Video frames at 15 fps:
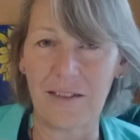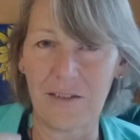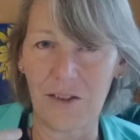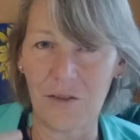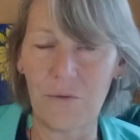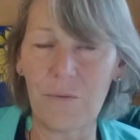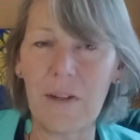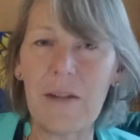
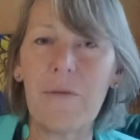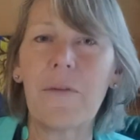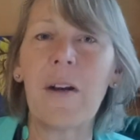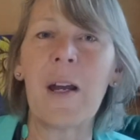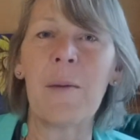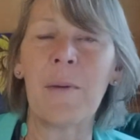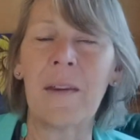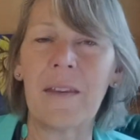just
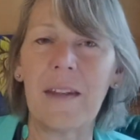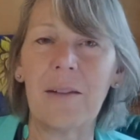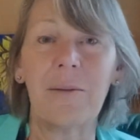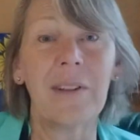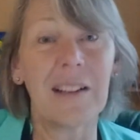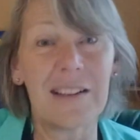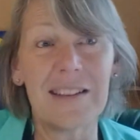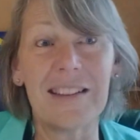reframe it and think,
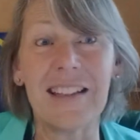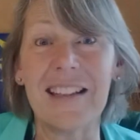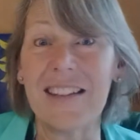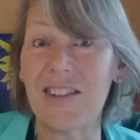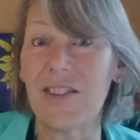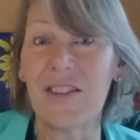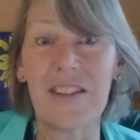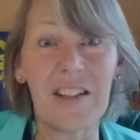well, actually,
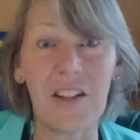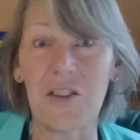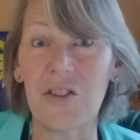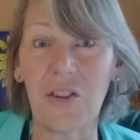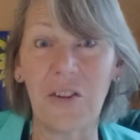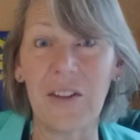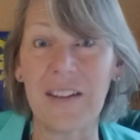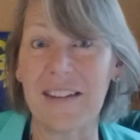it's just their
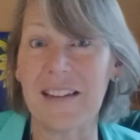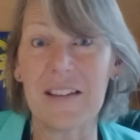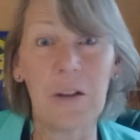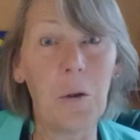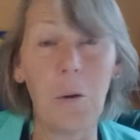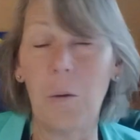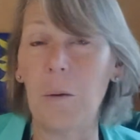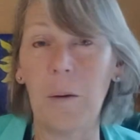choice. It's
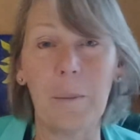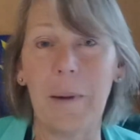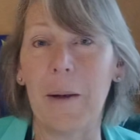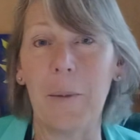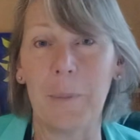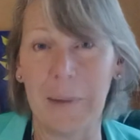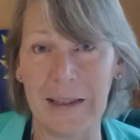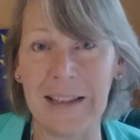not all
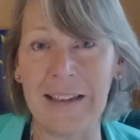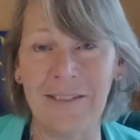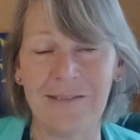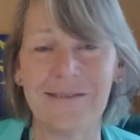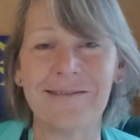about me.